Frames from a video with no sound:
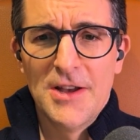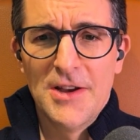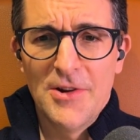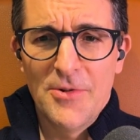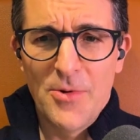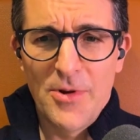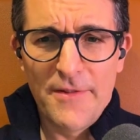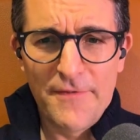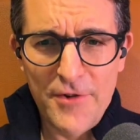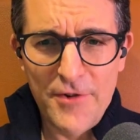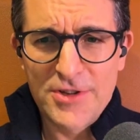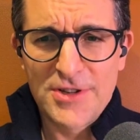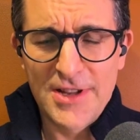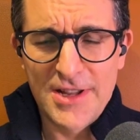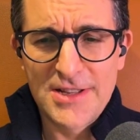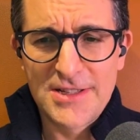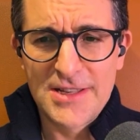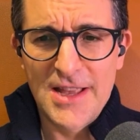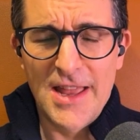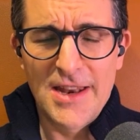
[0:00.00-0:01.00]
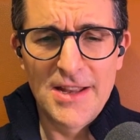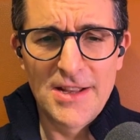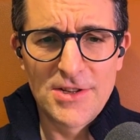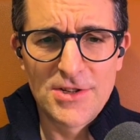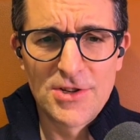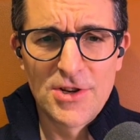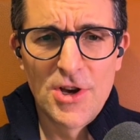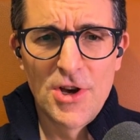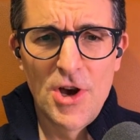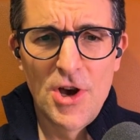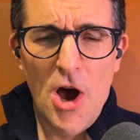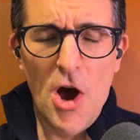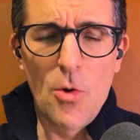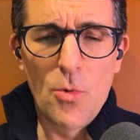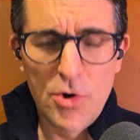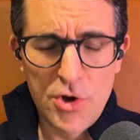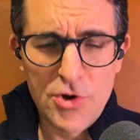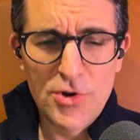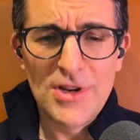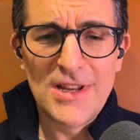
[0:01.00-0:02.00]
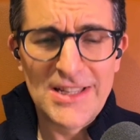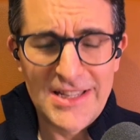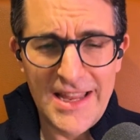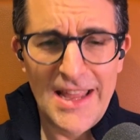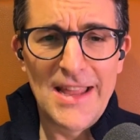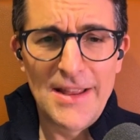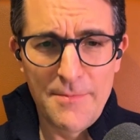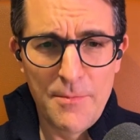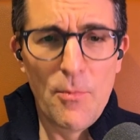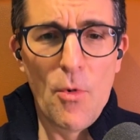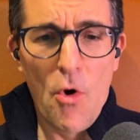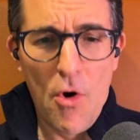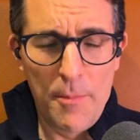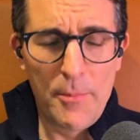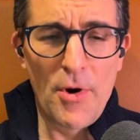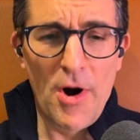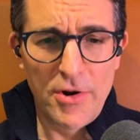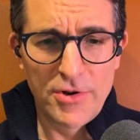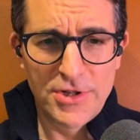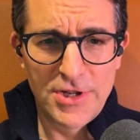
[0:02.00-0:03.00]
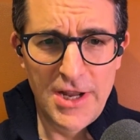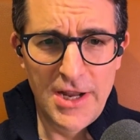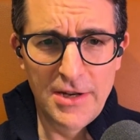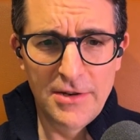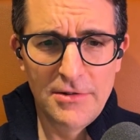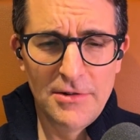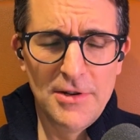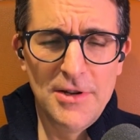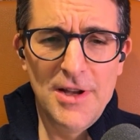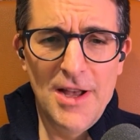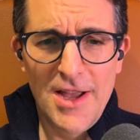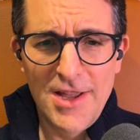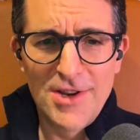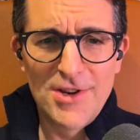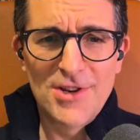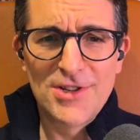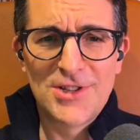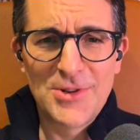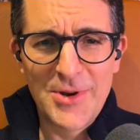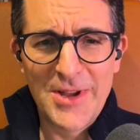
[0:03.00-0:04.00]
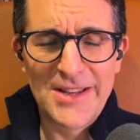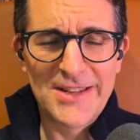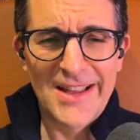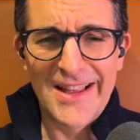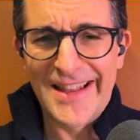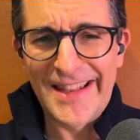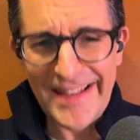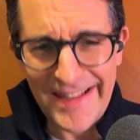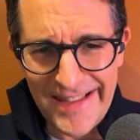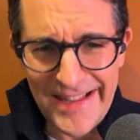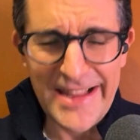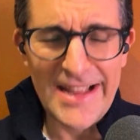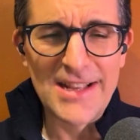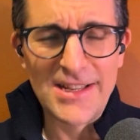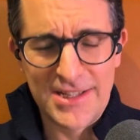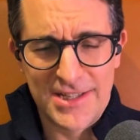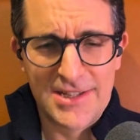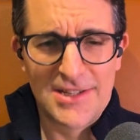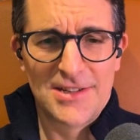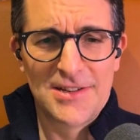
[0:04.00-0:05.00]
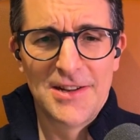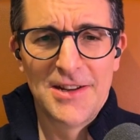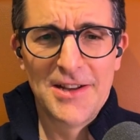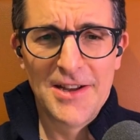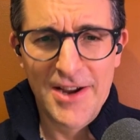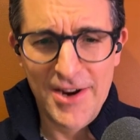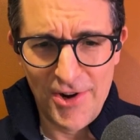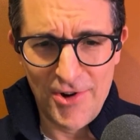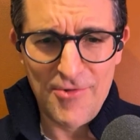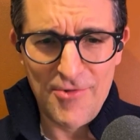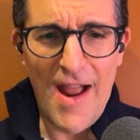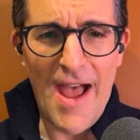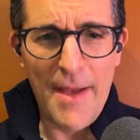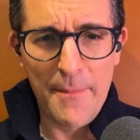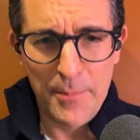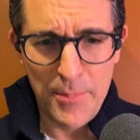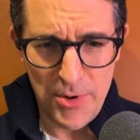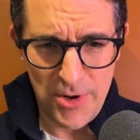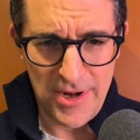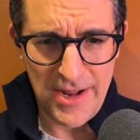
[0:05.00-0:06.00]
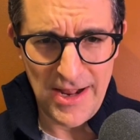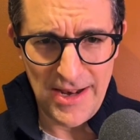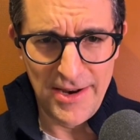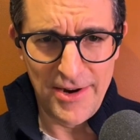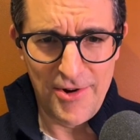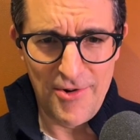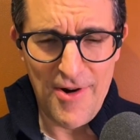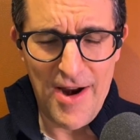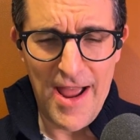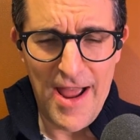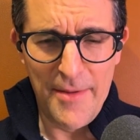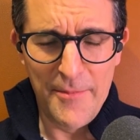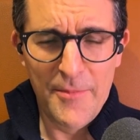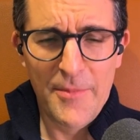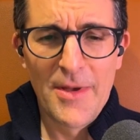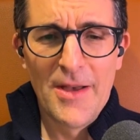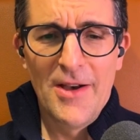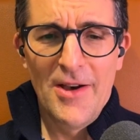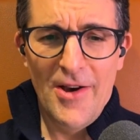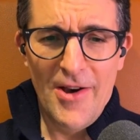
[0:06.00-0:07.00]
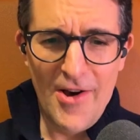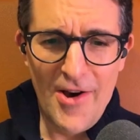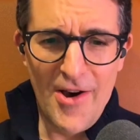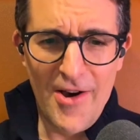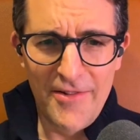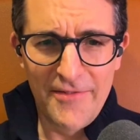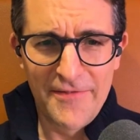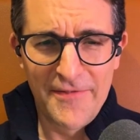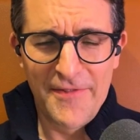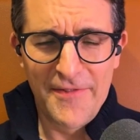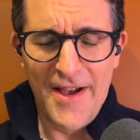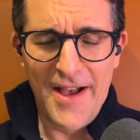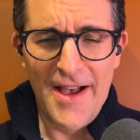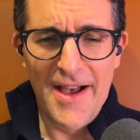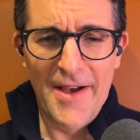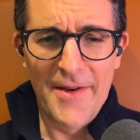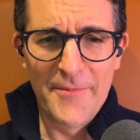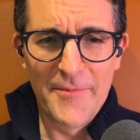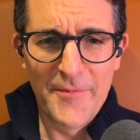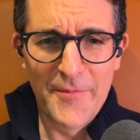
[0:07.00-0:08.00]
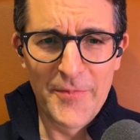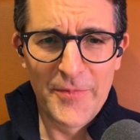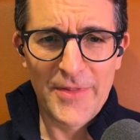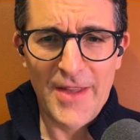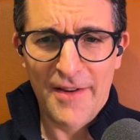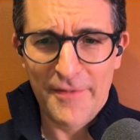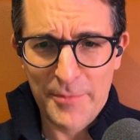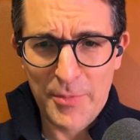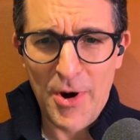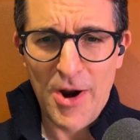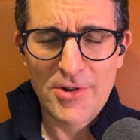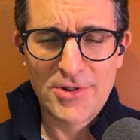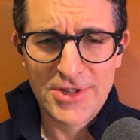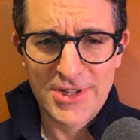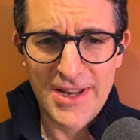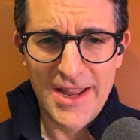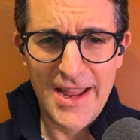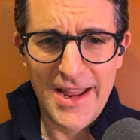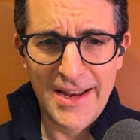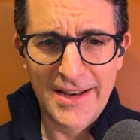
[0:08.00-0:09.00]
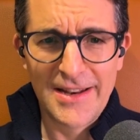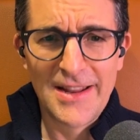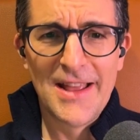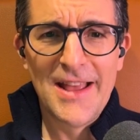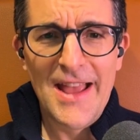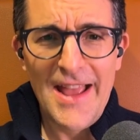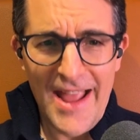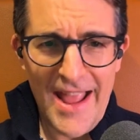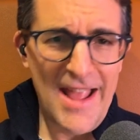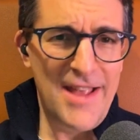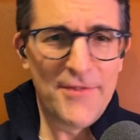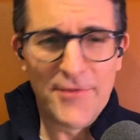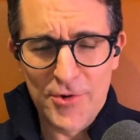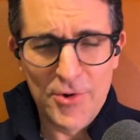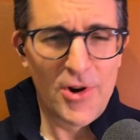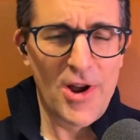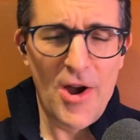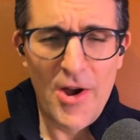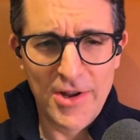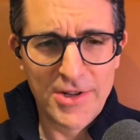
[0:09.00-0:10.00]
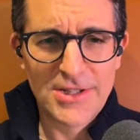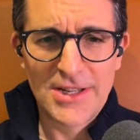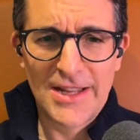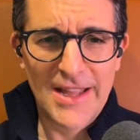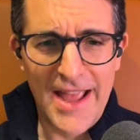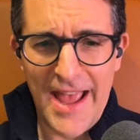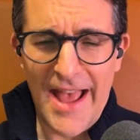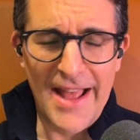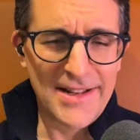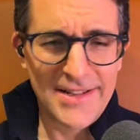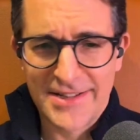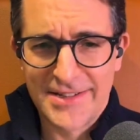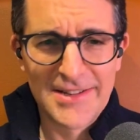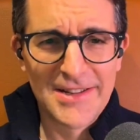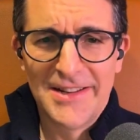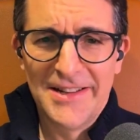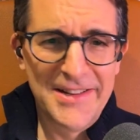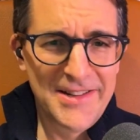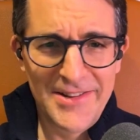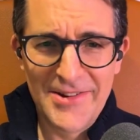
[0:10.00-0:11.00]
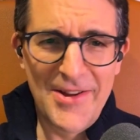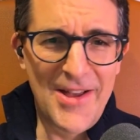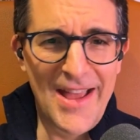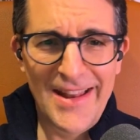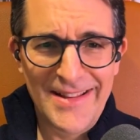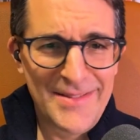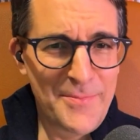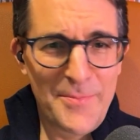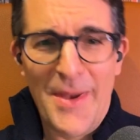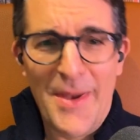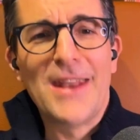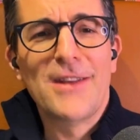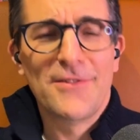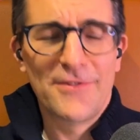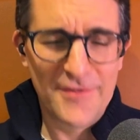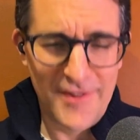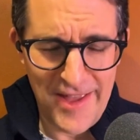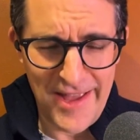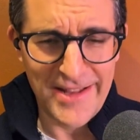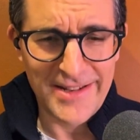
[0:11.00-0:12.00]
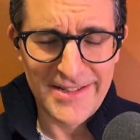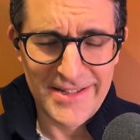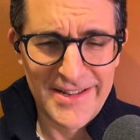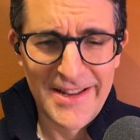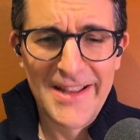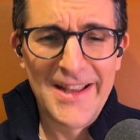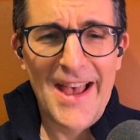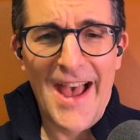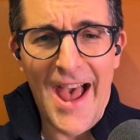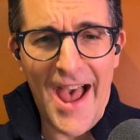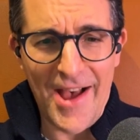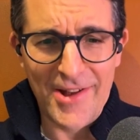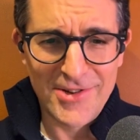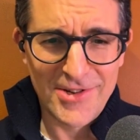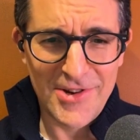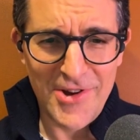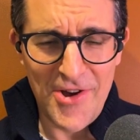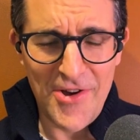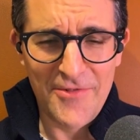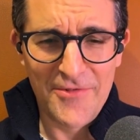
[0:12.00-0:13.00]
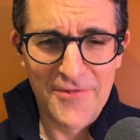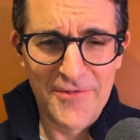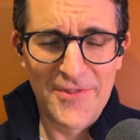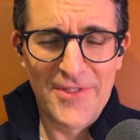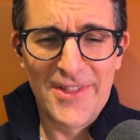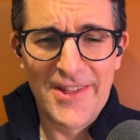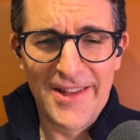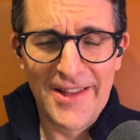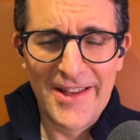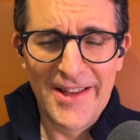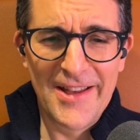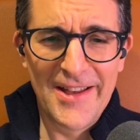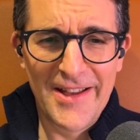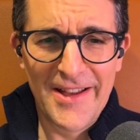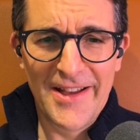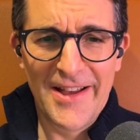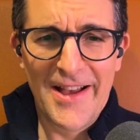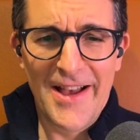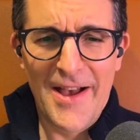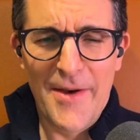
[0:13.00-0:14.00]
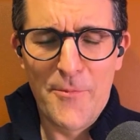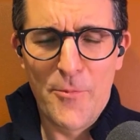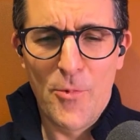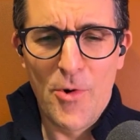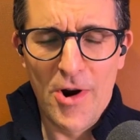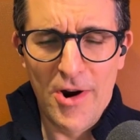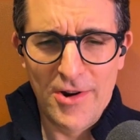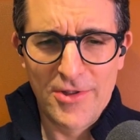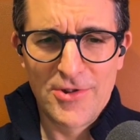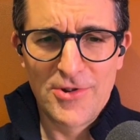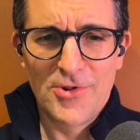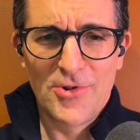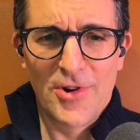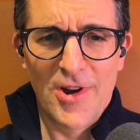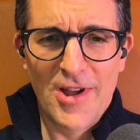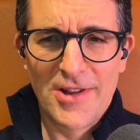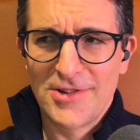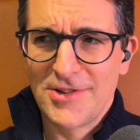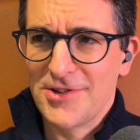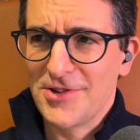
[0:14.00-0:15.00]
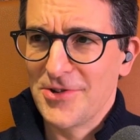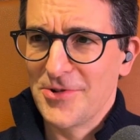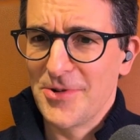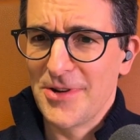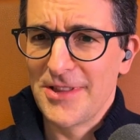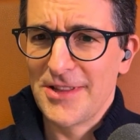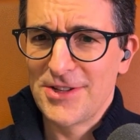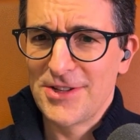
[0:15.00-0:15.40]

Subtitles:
One of the first things he said is, oh, well, you need to eat more protein, and you need to eat at least a gram per kilogram of protein if you're going to get, you know, any benefit out of the work that you're going to do at the